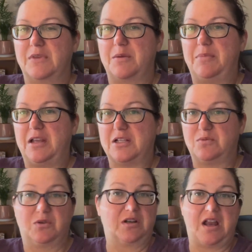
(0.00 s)
because
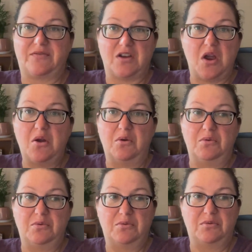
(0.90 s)
we're gonna have to owe
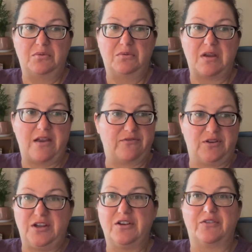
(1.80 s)

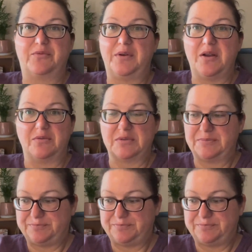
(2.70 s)
every year if we don't.